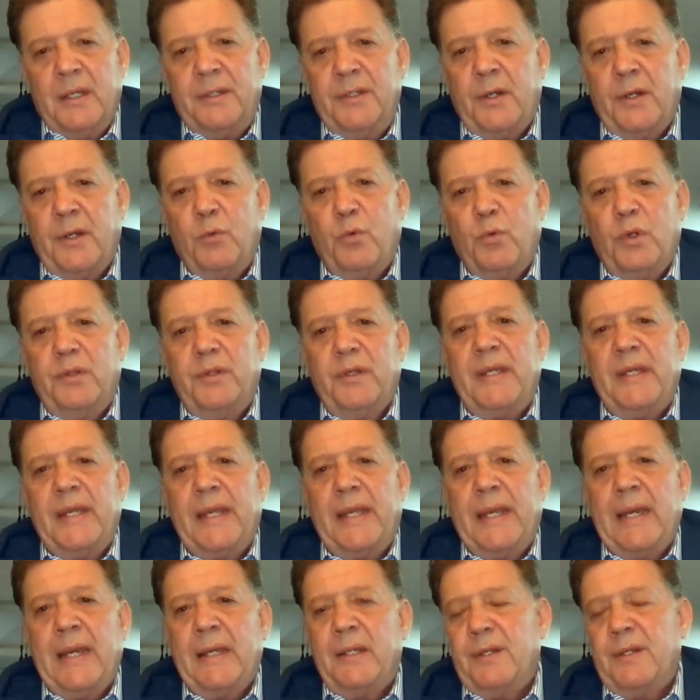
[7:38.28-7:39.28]
You know, we're
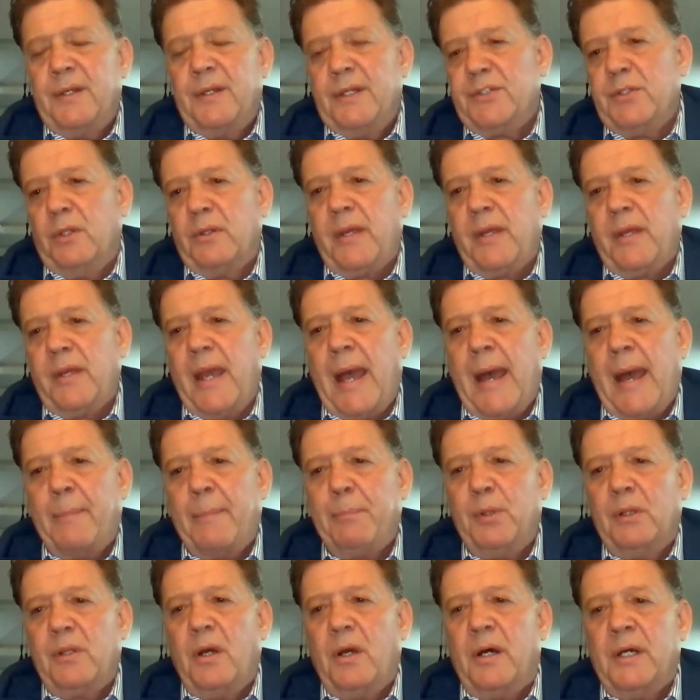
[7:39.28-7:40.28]
looking at initial
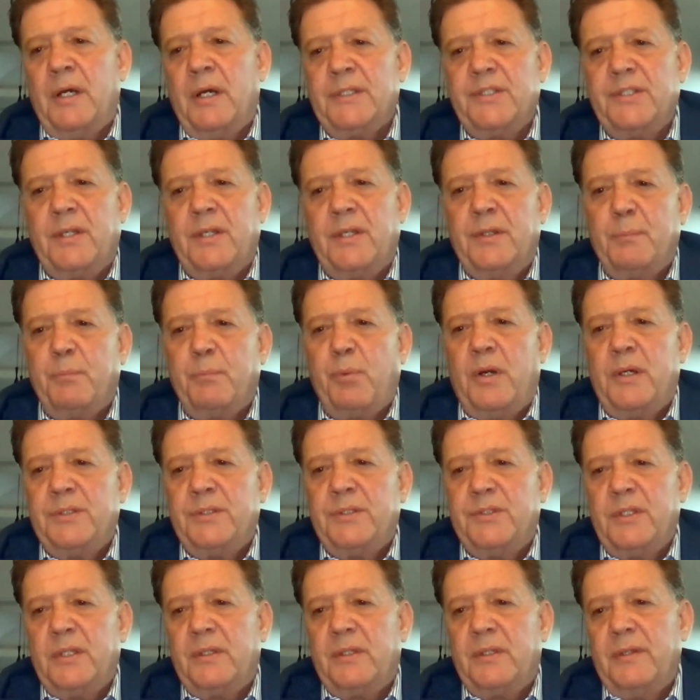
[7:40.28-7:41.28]
capital cost on the
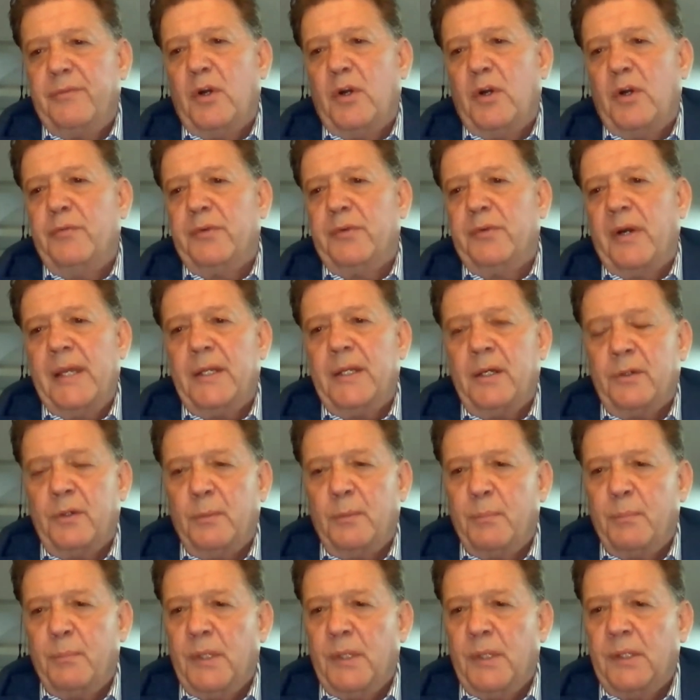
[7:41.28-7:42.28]
project of over
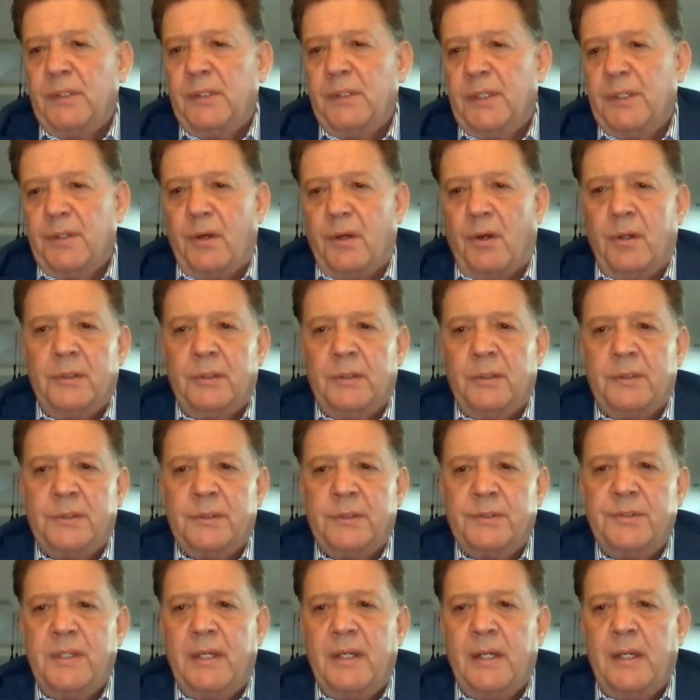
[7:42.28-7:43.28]
$800 million,
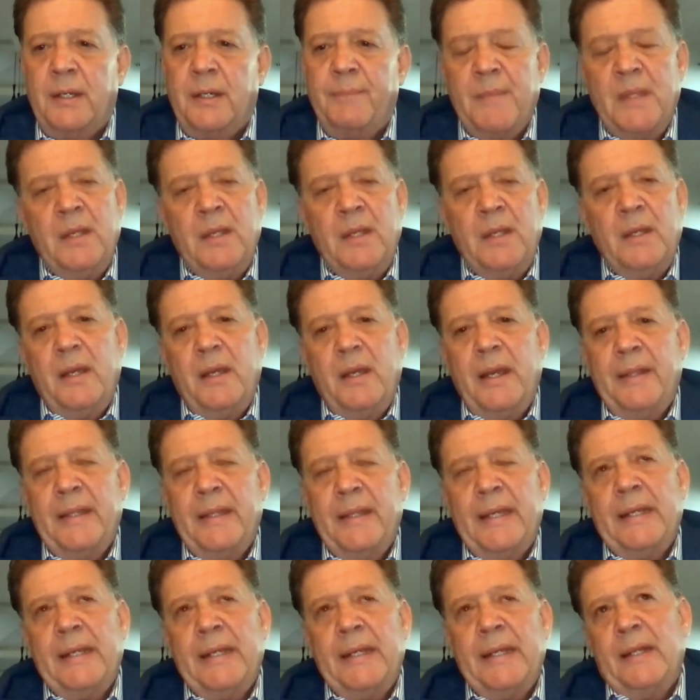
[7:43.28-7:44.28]
uh,
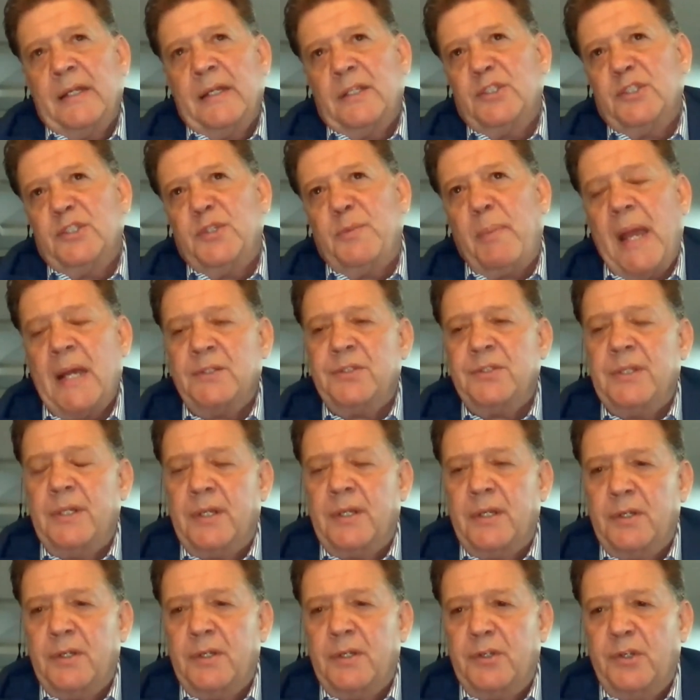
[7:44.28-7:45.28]
and then an
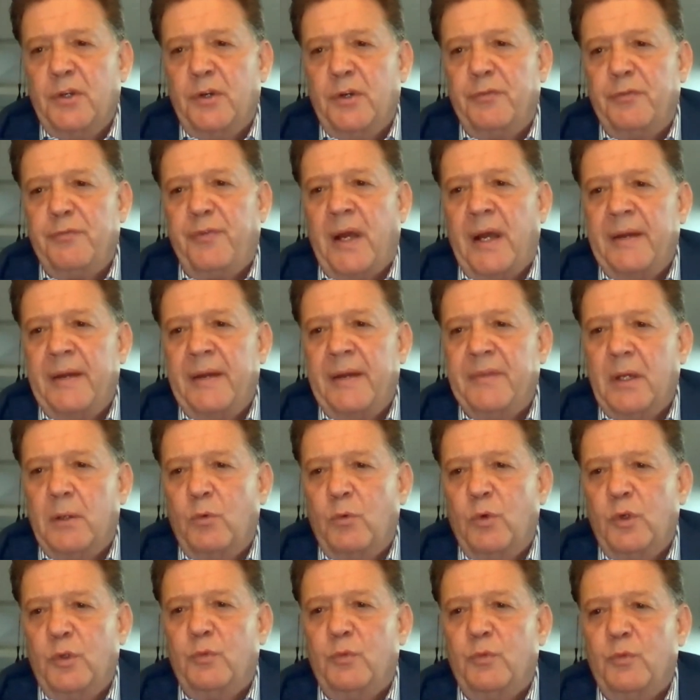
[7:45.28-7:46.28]
expansion in year five that
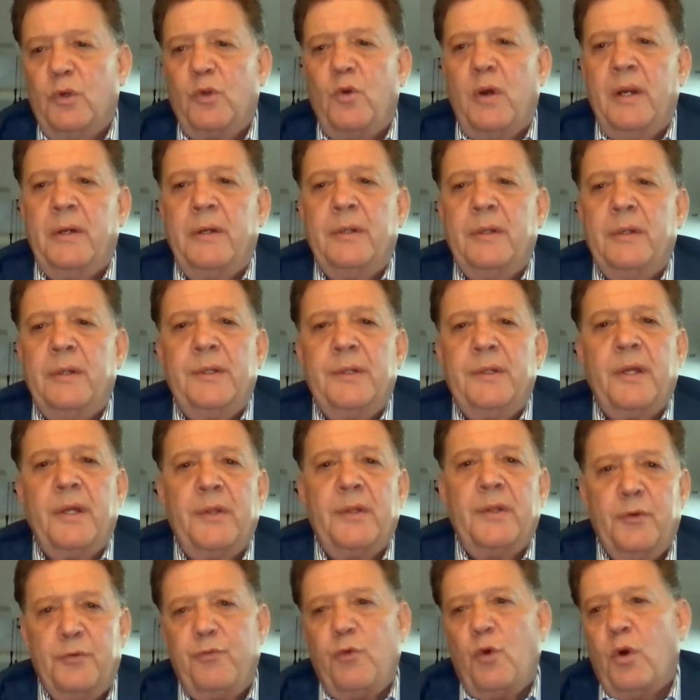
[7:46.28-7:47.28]
would require
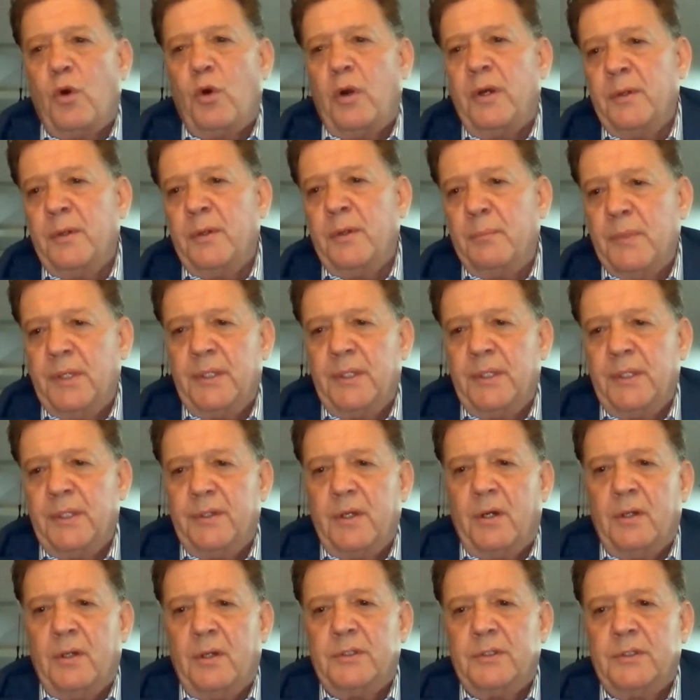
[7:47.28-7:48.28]
another $400 million
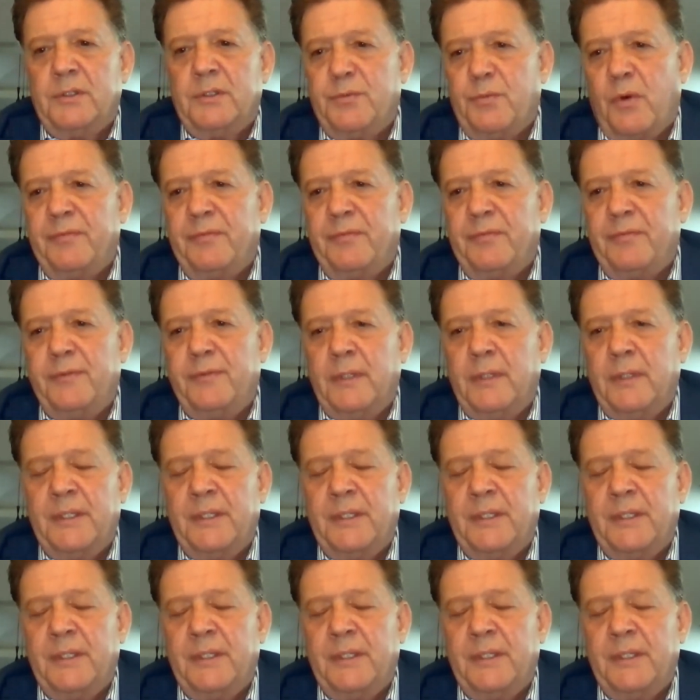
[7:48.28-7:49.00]
roughly.